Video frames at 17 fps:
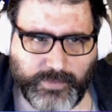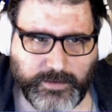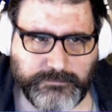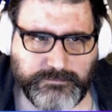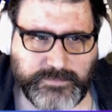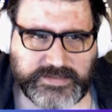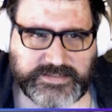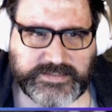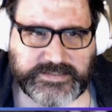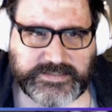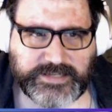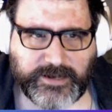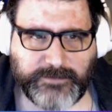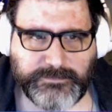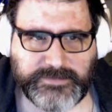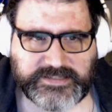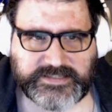Mrs.
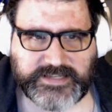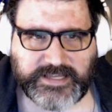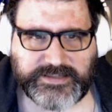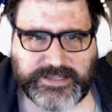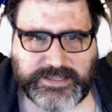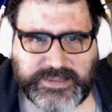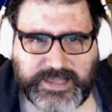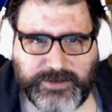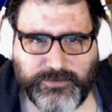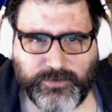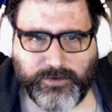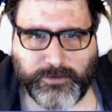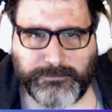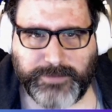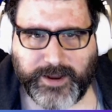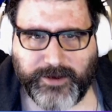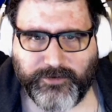Thomas said that they were a
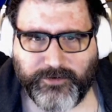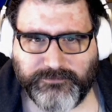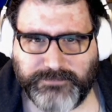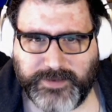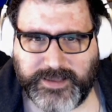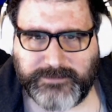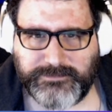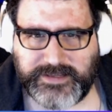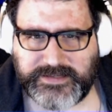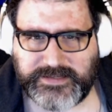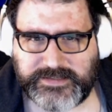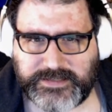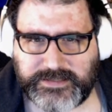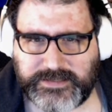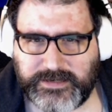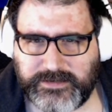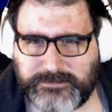pair of babies
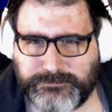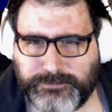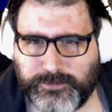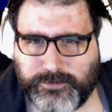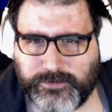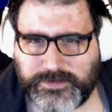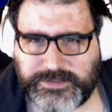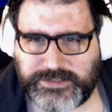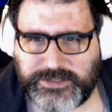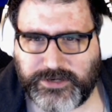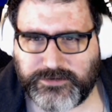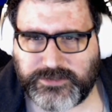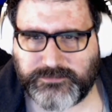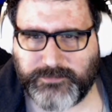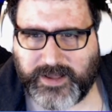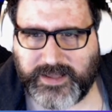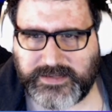and as poor as
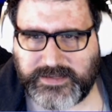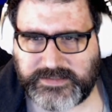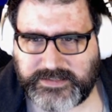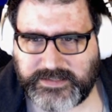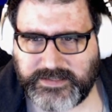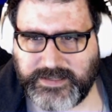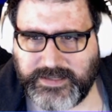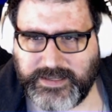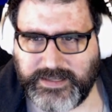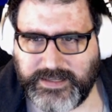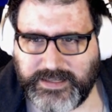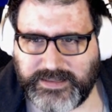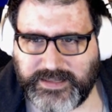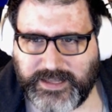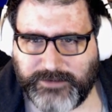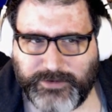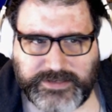church mice.
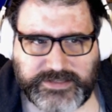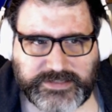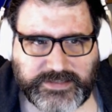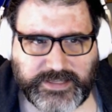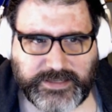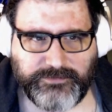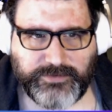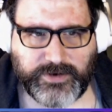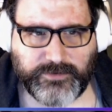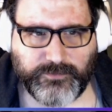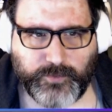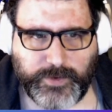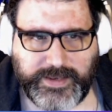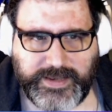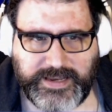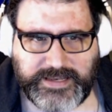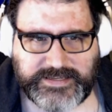They went to live in a
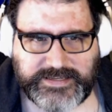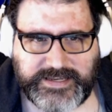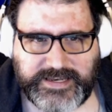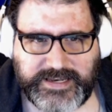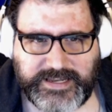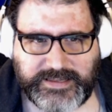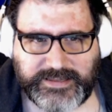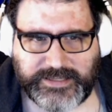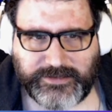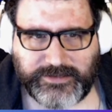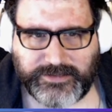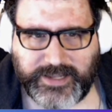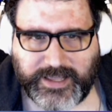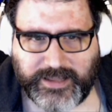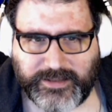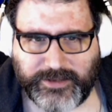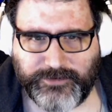weeny-teeny little
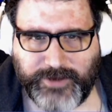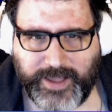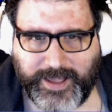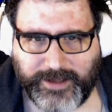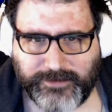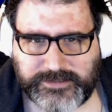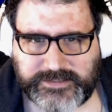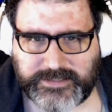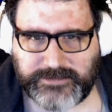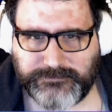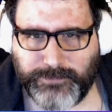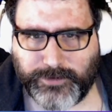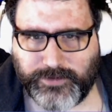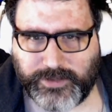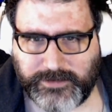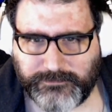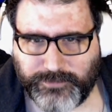yellow house in
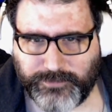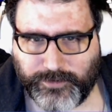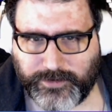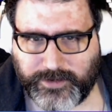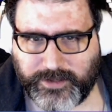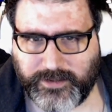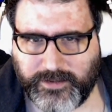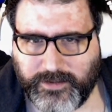Bolingbroke.